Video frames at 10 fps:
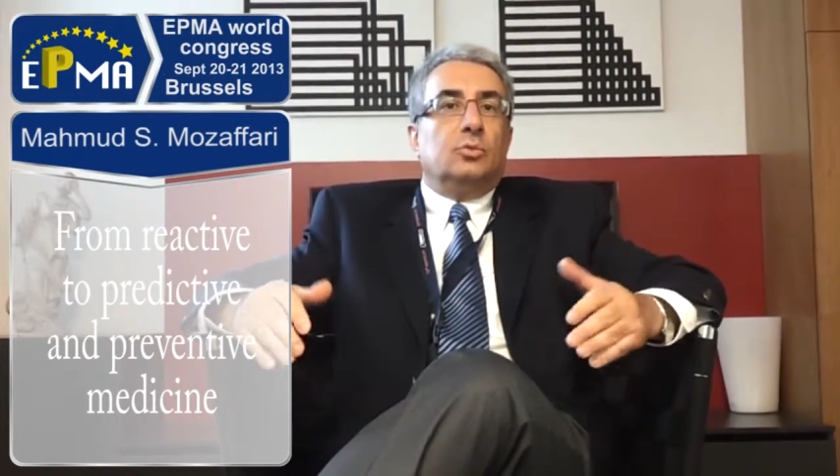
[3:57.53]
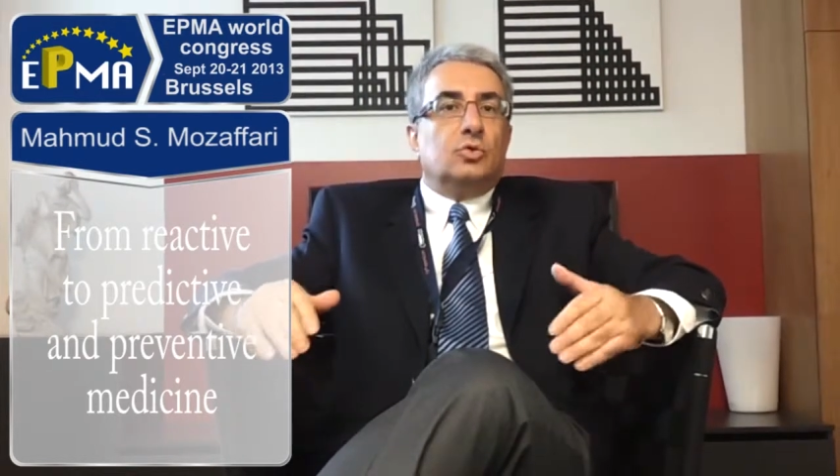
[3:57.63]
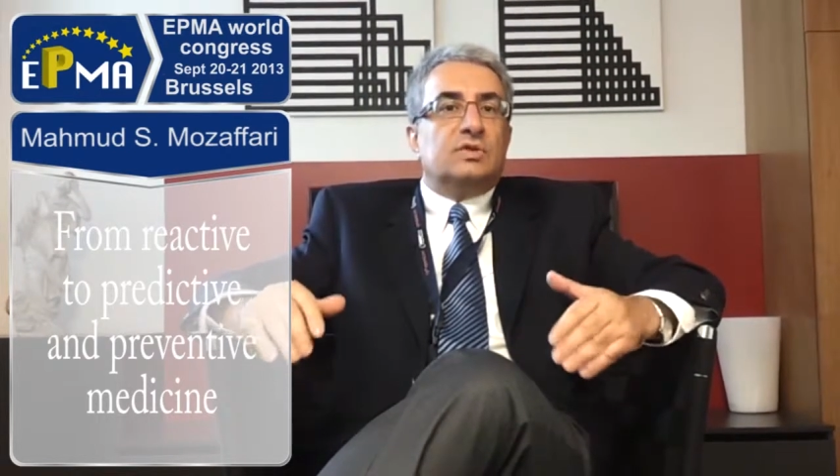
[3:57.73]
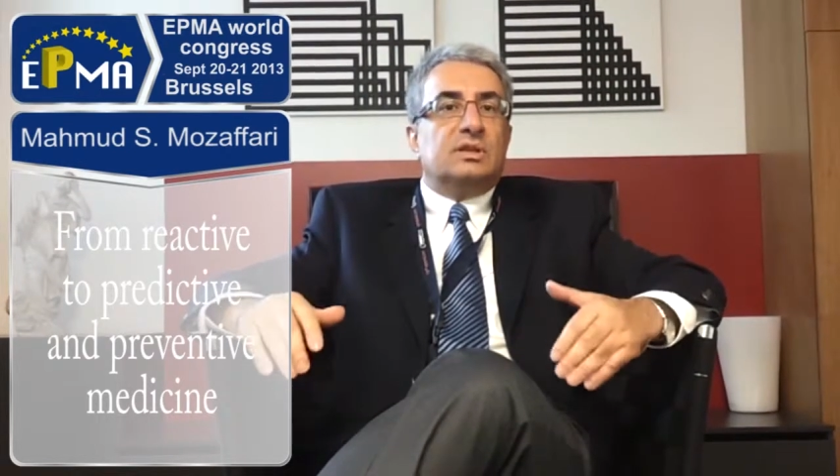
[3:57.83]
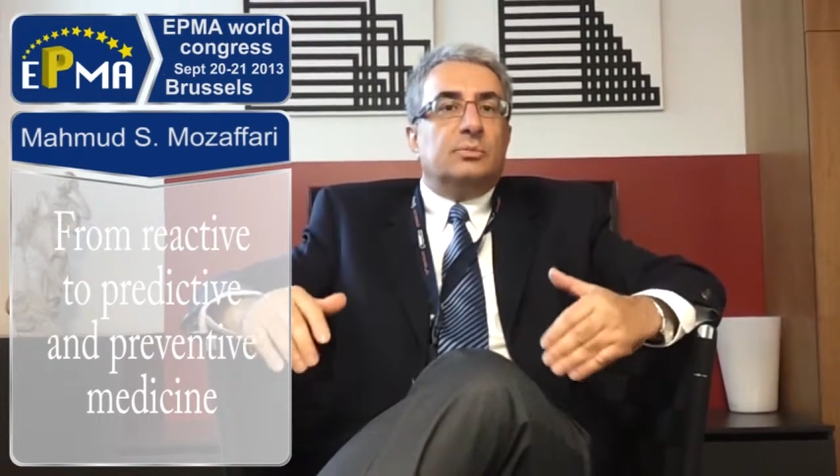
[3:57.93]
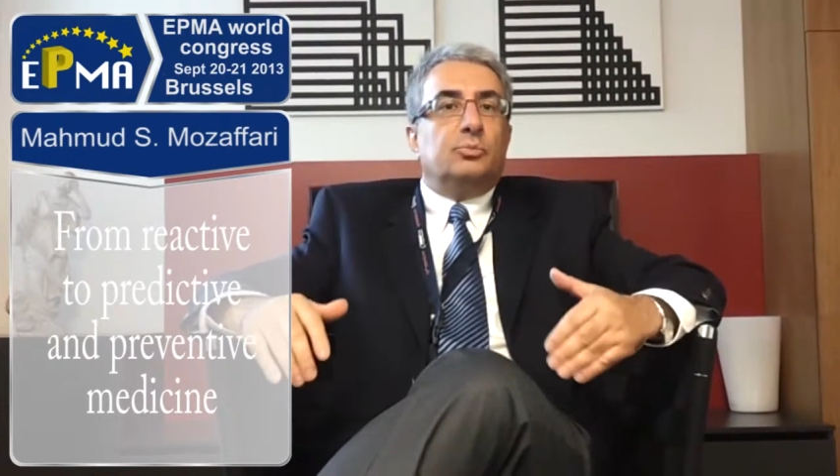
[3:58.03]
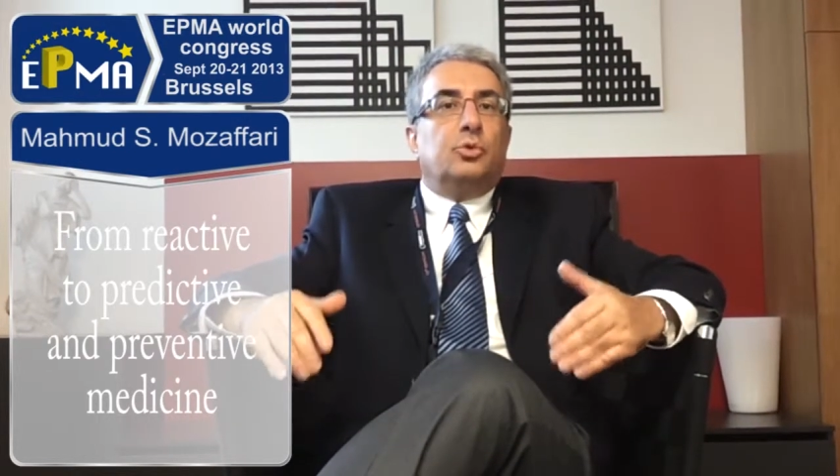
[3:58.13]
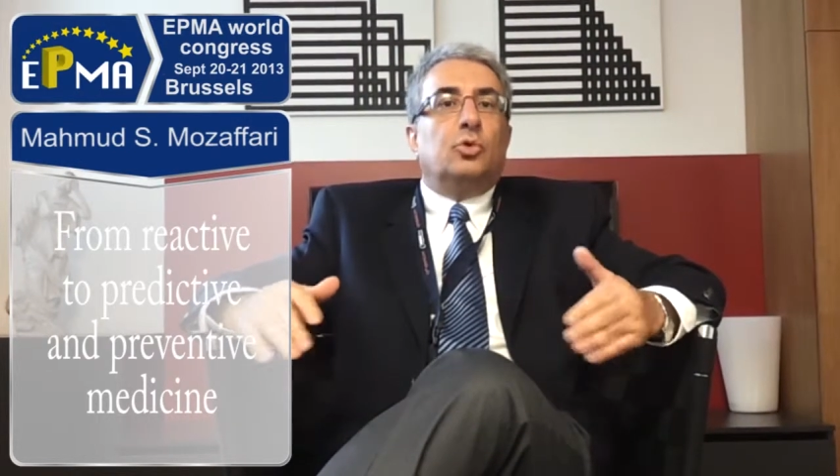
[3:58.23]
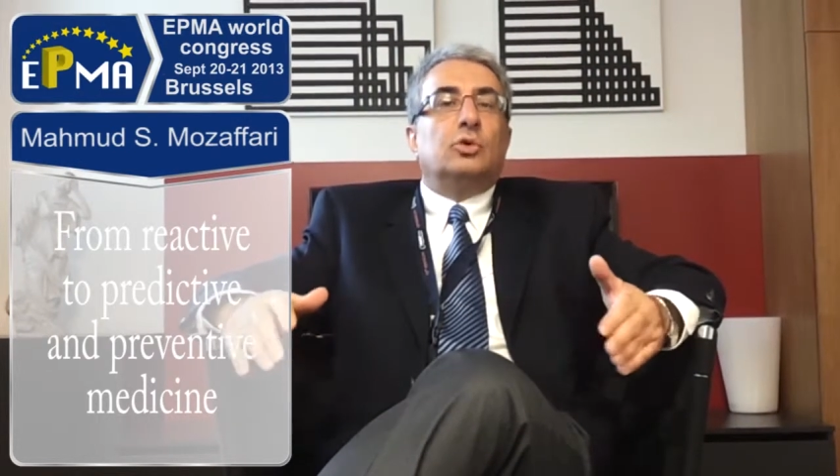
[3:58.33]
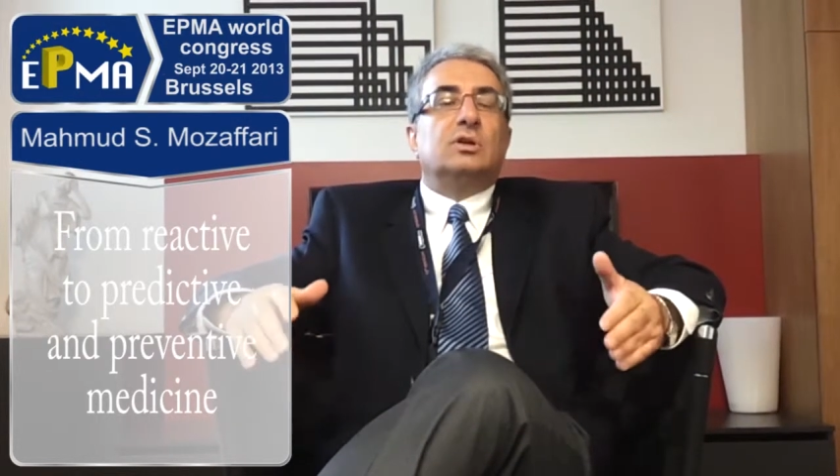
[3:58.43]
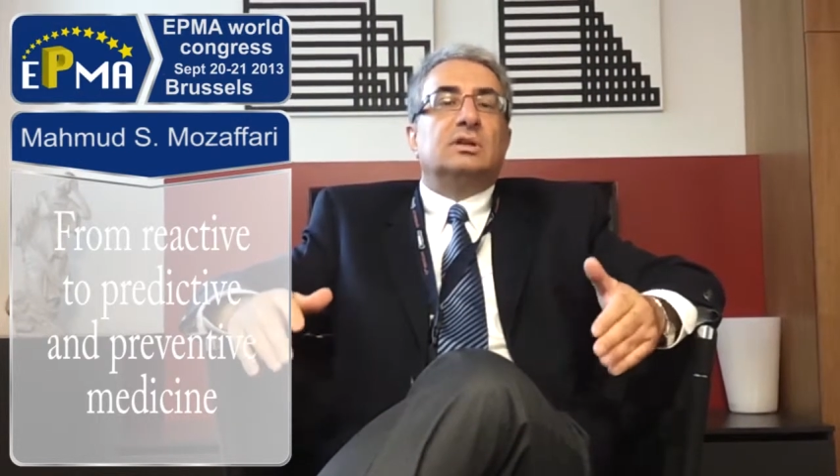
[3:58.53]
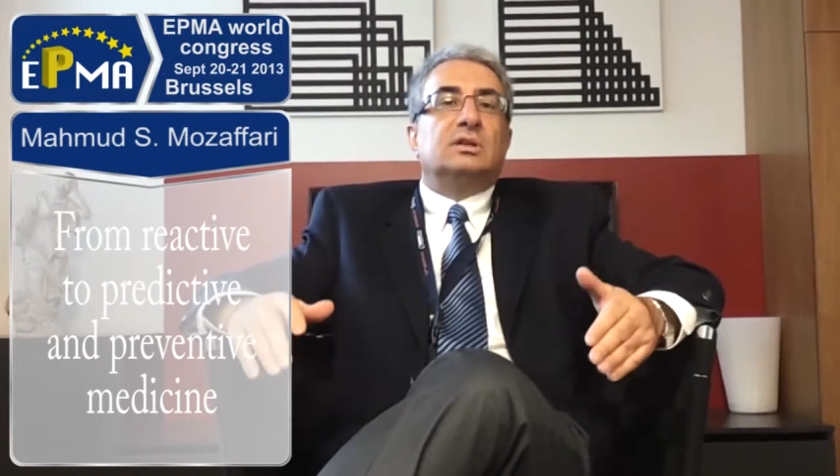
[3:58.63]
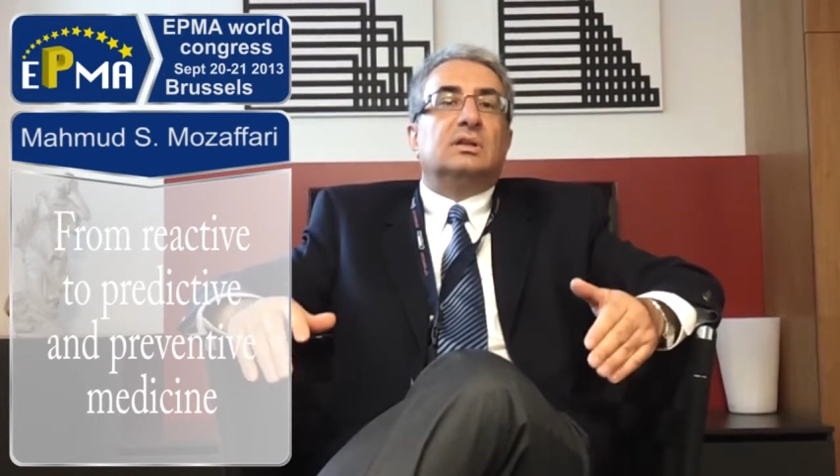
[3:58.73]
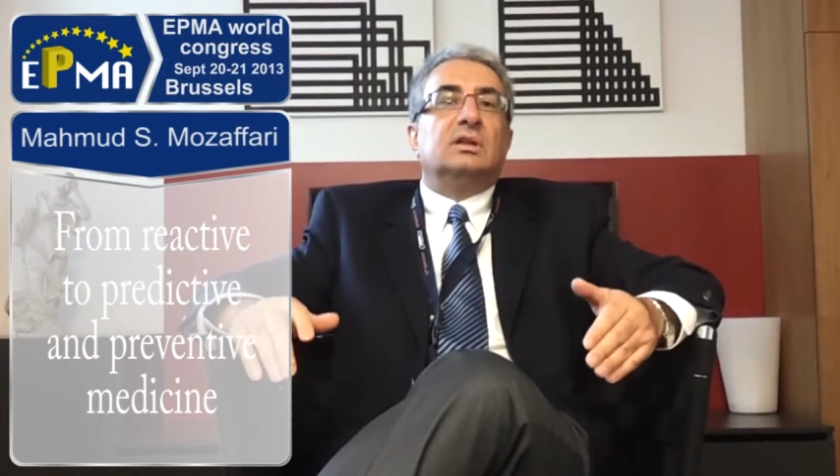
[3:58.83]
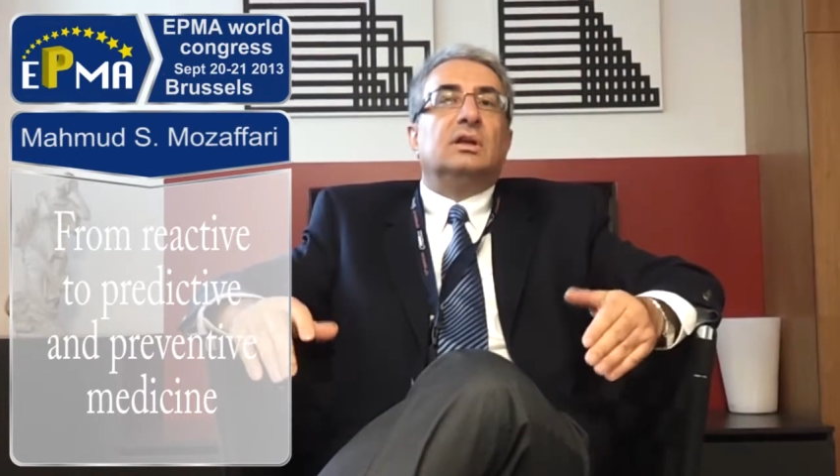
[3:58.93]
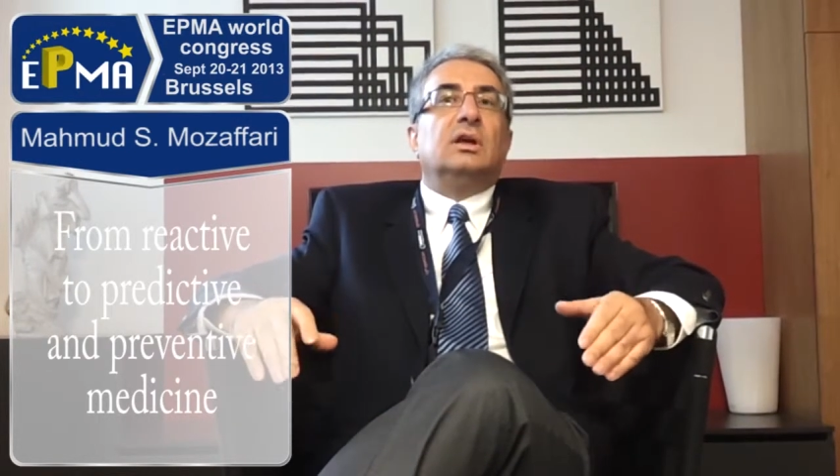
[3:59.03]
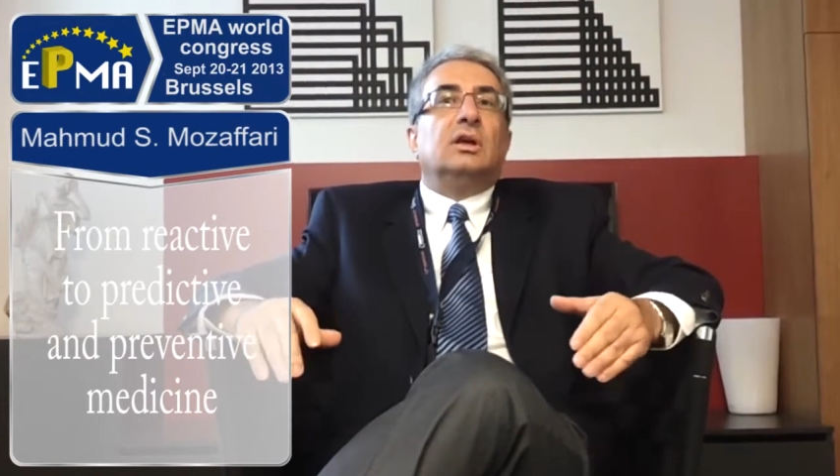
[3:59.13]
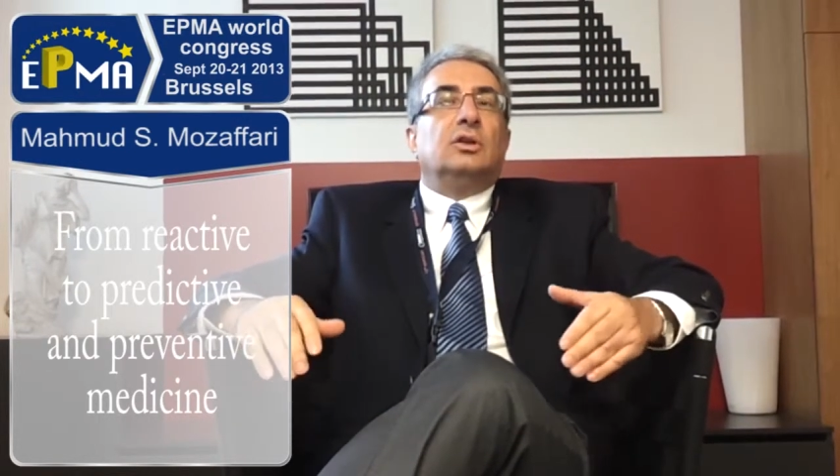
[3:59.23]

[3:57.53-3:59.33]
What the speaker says: most importantly,